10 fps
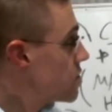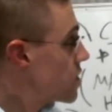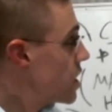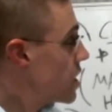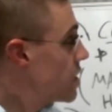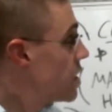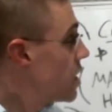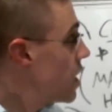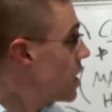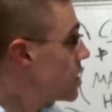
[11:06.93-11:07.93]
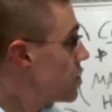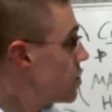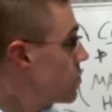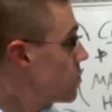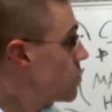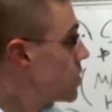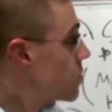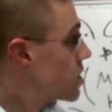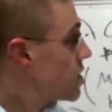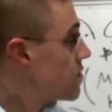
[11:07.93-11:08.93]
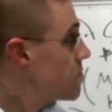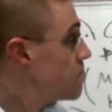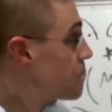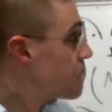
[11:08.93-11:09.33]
Okay, I know we were given